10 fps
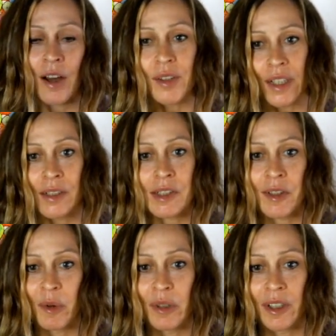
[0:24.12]
outliers in
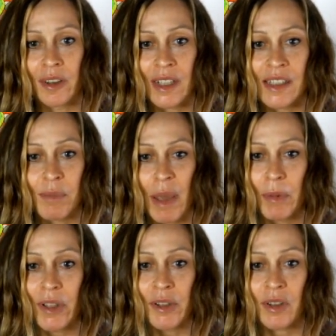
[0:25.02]
our world, things,
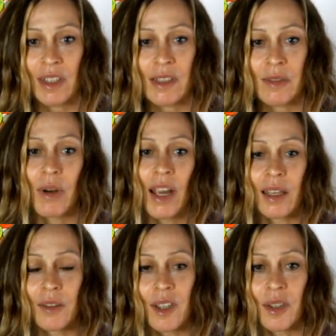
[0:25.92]
people who do things right,
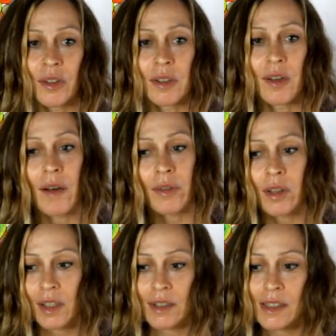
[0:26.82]
you can learn novel
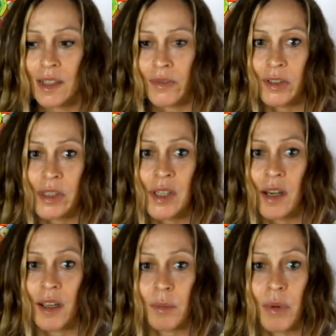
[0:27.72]
things than if you're just
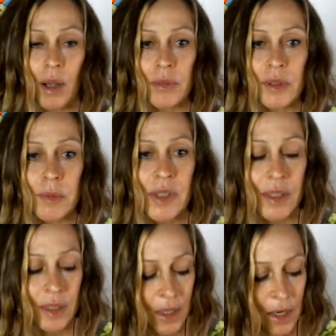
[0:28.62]
studying
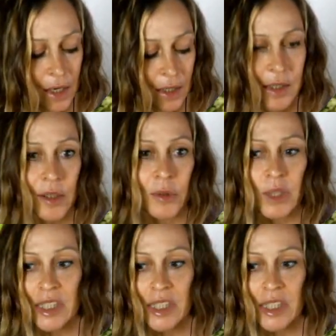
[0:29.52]
problems. So we